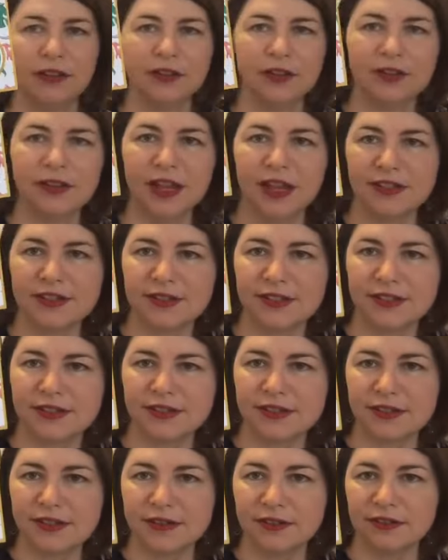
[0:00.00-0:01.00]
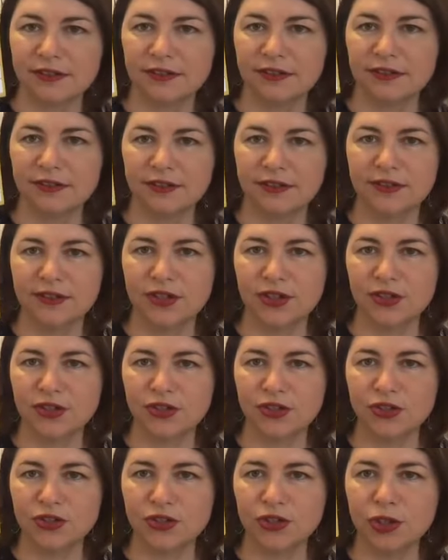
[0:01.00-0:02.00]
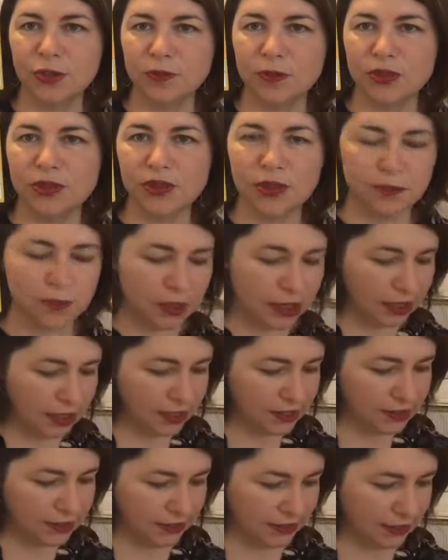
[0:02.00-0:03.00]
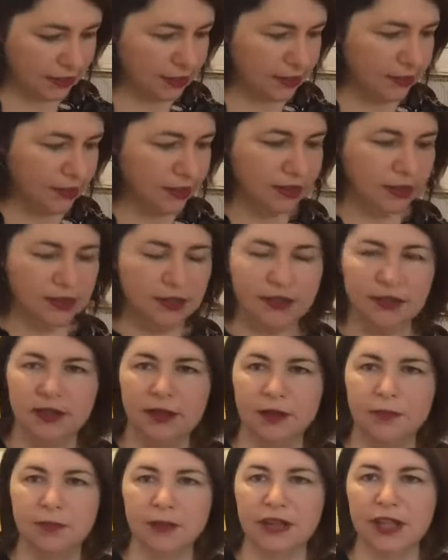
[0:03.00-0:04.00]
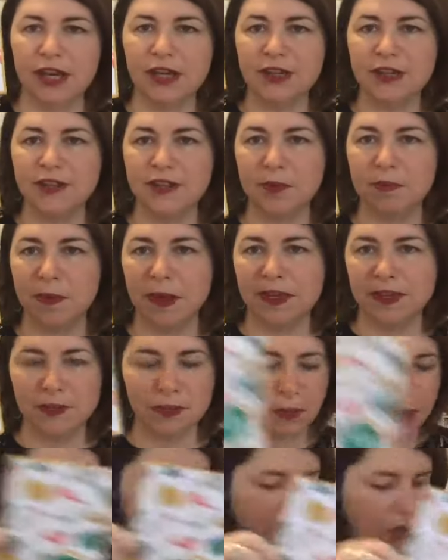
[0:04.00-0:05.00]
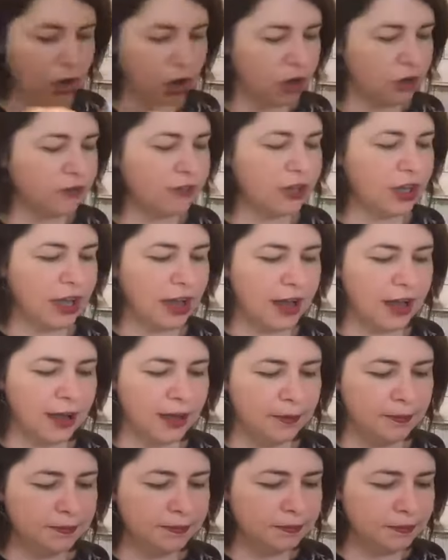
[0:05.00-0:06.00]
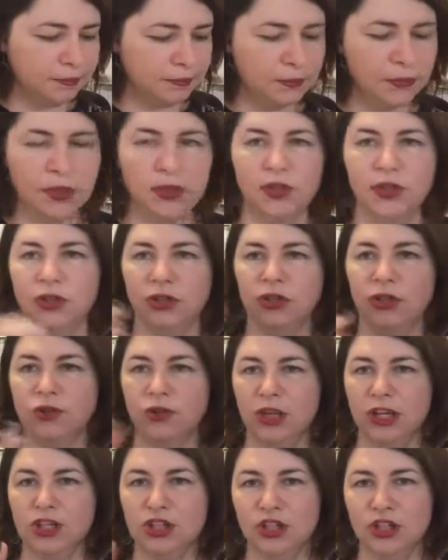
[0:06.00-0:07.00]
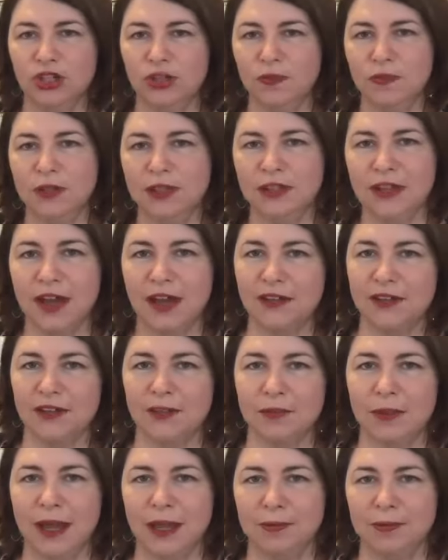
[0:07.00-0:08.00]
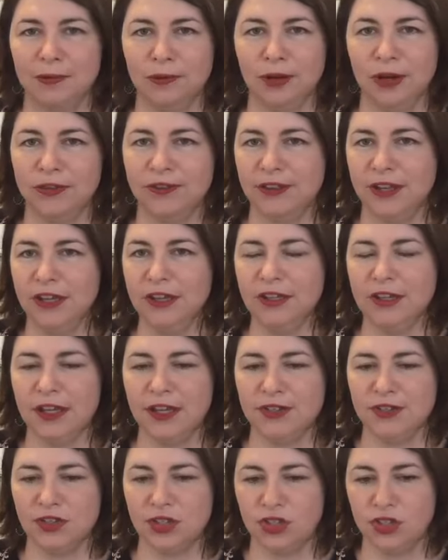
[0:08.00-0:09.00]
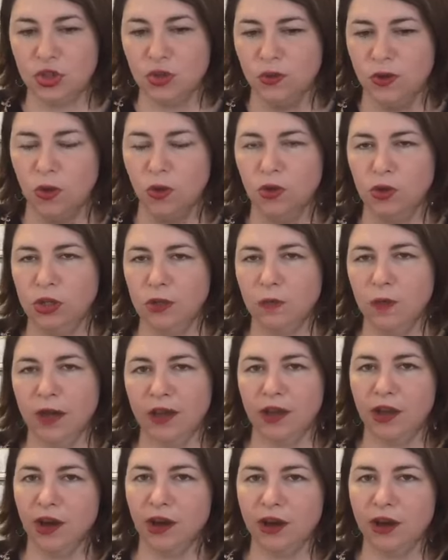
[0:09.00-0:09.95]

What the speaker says: Yes. So it's super, super easy. But that is the best way to overcome your issue with cutting the paper, I think, is just do it all in one go.